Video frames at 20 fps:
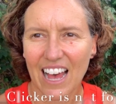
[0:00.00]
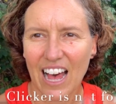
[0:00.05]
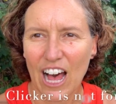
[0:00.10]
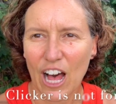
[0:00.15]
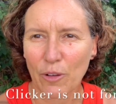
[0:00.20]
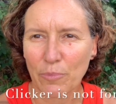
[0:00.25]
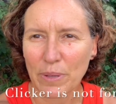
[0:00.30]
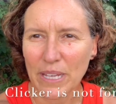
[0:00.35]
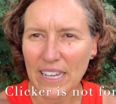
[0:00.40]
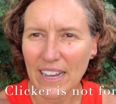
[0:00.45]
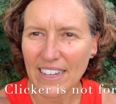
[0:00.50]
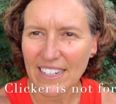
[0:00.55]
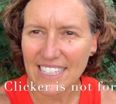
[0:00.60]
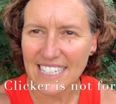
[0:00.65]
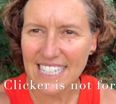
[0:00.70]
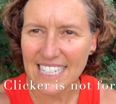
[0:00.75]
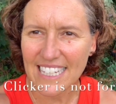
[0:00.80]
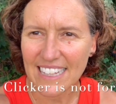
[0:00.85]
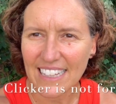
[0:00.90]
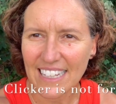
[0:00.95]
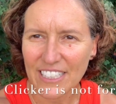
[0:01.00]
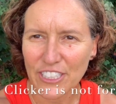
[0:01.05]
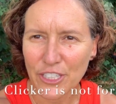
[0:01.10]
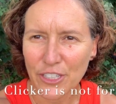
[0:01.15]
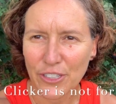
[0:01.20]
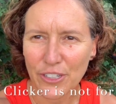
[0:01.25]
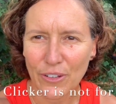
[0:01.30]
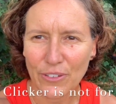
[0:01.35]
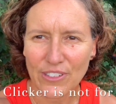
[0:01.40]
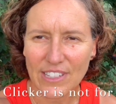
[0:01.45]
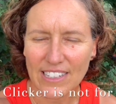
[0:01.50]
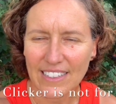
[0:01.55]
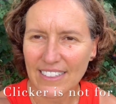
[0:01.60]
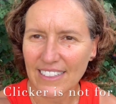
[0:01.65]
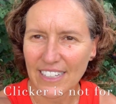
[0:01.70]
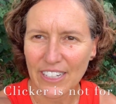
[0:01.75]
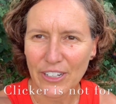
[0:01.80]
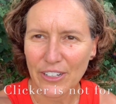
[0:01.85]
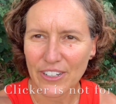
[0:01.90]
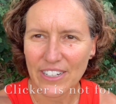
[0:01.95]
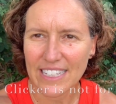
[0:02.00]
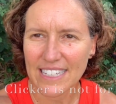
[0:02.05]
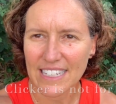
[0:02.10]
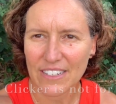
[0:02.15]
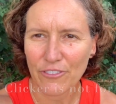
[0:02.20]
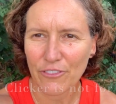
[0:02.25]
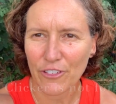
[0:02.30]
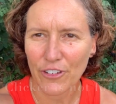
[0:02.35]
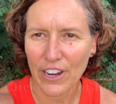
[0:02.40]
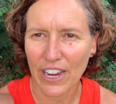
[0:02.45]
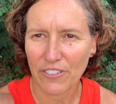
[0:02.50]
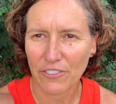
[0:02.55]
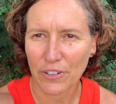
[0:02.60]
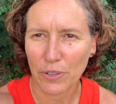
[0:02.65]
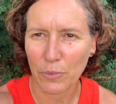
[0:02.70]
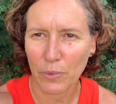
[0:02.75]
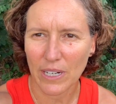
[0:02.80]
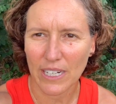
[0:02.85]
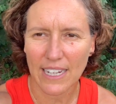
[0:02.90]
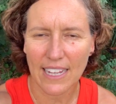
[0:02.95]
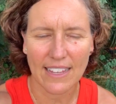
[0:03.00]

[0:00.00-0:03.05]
I'll be honest and let you know the clicker isn't for everyone,